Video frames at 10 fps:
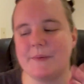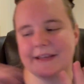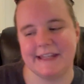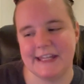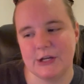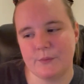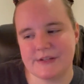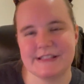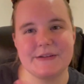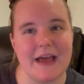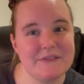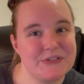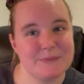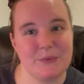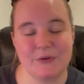But in here we still have
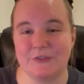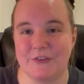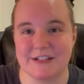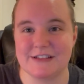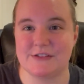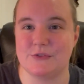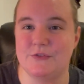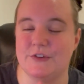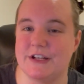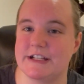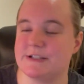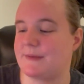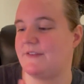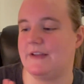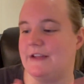some more fun zoo footage,
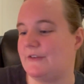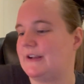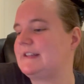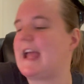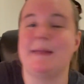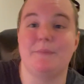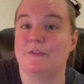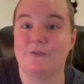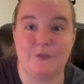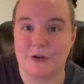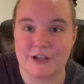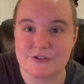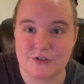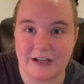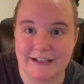my favorite type of
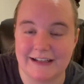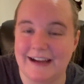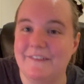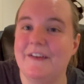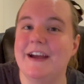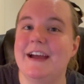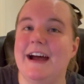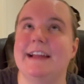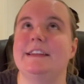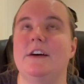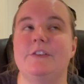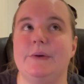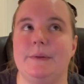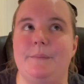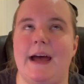footage right now. I love
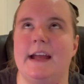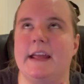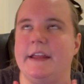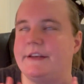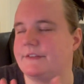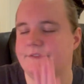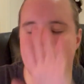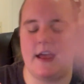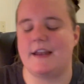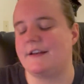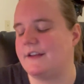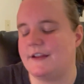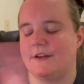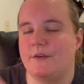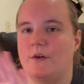going back and
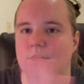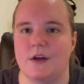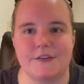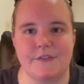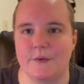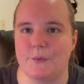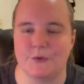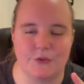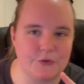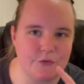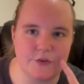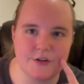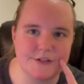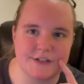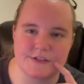editing a lot of the old zoo
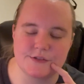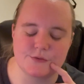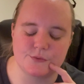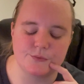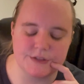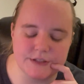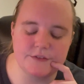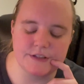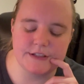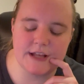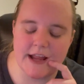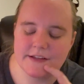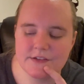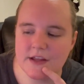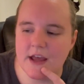footage. It's just really, really
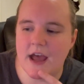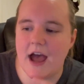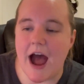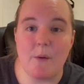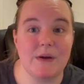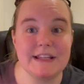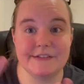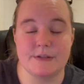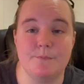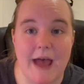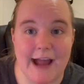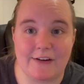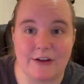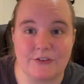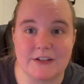nice. I wanted to give some
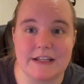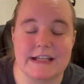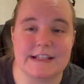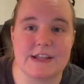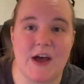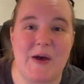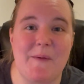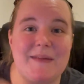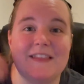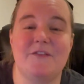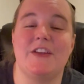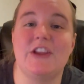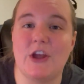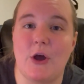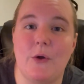background in this. Um, in the
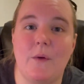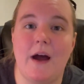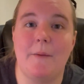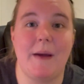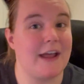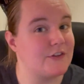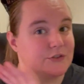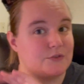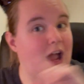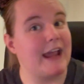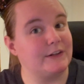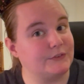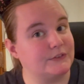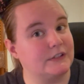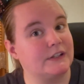video, um, I also
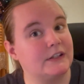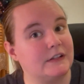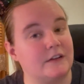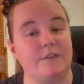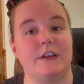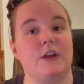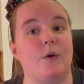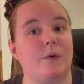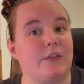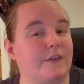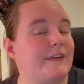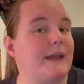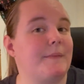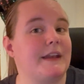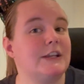titled the video with her
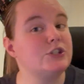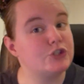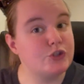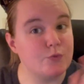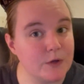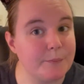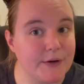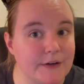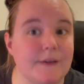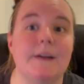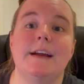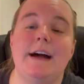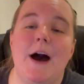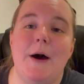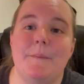name in it. Juniper
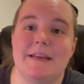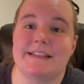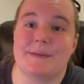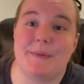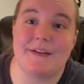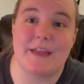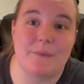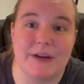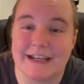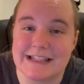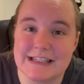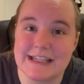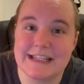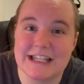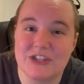um, is the bear that we're gonna
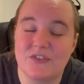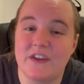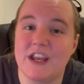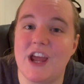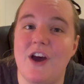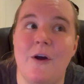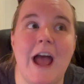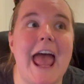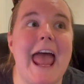see in this video.